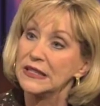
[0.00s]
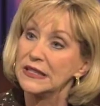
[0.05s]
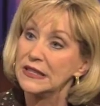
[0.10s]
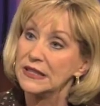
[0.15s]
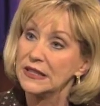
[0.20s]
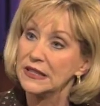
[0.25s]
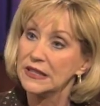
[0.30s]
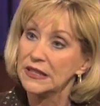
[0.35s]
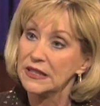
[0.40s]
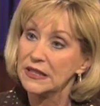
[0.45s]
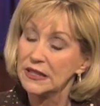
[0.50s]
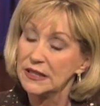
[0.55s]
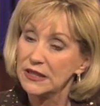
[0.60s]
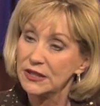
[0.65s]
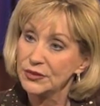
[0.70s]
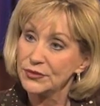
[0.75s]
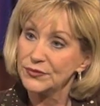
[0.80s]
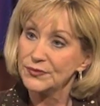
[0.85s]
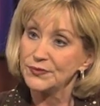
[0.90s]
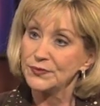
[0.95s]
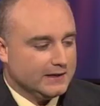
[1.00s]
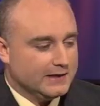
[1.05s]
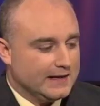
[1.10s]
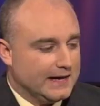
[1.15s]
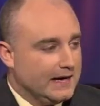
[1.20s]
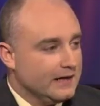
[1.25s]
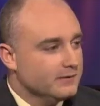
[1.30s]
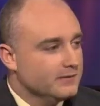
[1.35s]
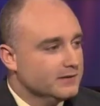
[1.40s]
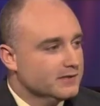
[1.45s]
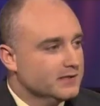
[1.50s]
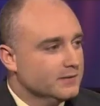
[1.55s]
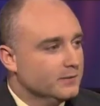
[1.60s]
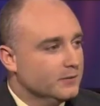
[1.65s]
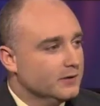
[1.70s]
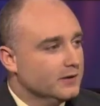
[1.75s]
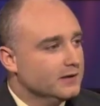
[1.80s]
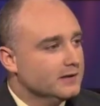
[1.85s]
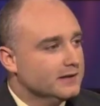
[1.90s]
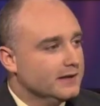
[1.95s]
well, if you want to say straight calories, the
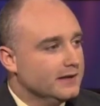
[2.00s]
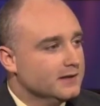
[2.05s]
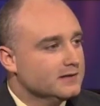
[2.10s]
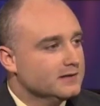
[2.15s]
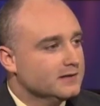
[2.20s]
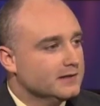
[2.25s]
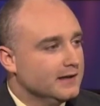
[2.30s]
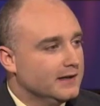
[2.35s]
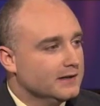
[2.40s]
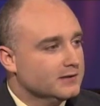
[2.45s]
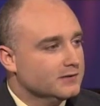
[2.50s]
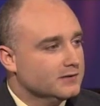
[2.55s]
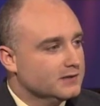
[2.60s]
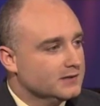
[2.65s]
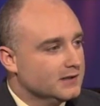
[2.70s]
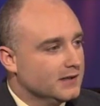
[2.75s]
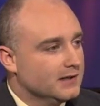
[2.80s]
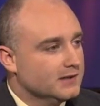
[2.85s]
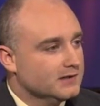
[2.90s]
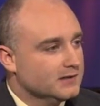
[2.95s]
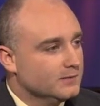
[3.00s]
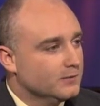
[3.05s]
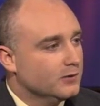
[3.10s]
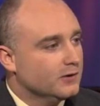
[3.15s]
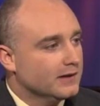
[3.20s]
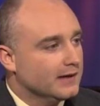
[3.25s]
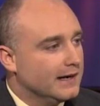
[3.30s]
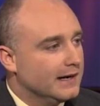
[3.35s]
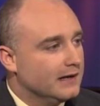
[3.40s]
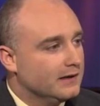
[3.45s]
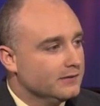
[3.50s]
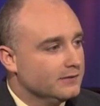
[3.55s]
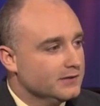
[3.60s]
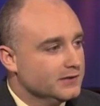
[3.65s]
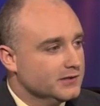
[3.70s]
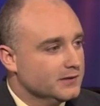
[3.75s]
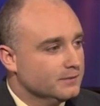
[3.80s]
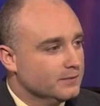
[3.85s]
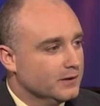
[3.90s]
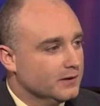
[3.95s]
more intense the exercise, the more
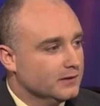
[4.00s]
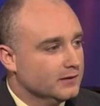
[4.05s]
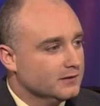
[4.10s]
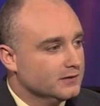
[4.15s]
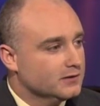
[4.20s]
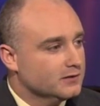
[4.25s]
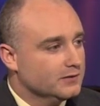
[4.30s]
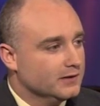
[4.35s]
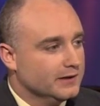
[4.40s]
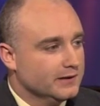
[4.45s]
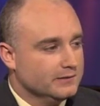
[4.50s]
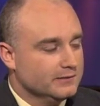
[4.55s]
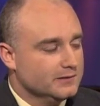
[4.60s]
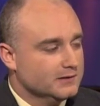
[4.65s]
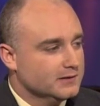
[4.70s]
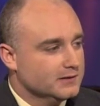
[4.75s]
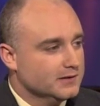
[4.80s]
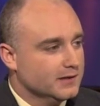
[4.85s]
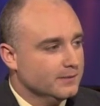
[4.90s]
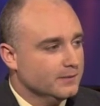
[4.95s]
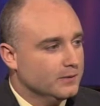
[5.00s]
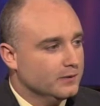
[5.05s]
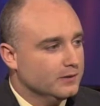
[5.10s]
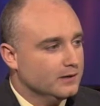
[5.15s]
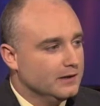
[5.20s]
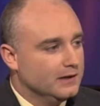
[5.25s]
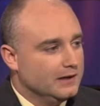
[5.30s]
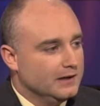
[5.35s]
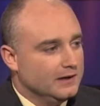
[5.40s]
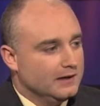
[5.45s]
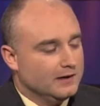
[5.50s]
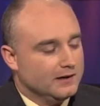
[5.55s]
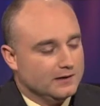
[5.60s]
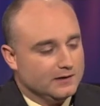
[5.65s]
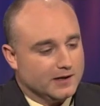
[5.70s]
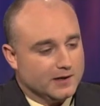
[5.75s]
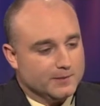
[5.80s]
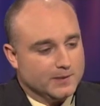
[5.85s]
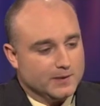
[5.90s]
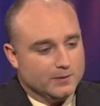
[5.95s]
calories you burn, straight and simple. A
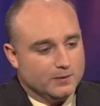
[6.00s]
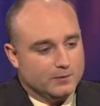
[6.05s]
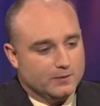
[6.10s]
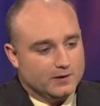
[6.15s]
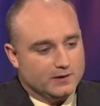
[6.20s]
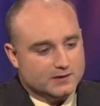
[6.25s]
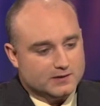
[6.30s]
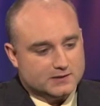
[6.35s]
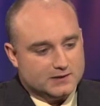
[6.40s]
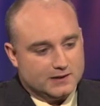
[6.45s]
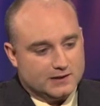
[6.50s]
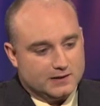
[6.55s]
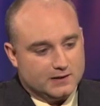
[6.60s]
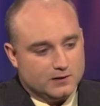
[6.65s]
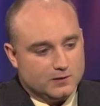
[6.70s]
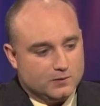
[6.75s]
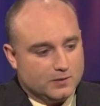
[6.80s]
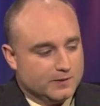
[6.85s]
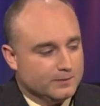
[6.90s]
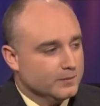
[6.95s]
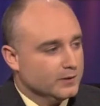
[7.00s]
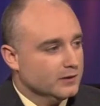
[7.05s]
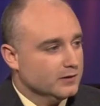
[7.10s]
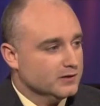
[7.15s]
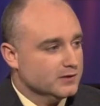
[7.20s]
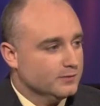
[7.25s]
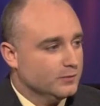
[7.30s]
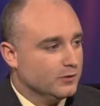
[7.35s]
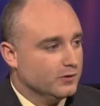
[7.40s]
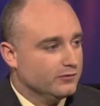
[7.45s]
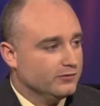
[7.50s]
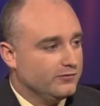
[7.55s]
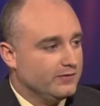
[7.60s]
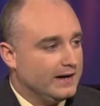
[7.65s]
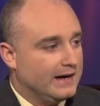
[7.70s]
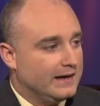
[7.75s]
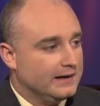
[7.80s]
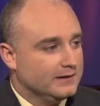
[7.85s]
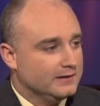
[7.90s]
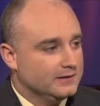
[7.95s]
lot of people want to say, you know, what burns more
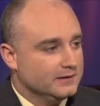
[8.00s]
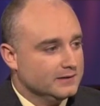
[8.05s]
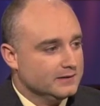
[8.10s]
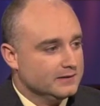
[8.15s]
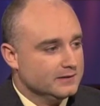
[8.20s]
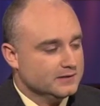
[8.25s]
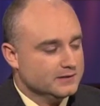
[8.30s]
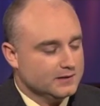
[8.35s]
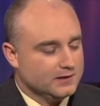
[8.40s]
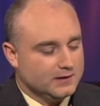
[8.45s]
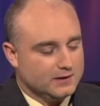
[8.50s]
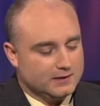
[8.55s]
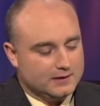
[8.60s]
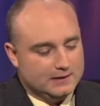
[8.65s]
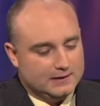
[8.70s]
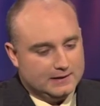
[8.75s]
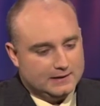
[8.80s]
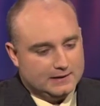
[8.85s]
fat, and this is a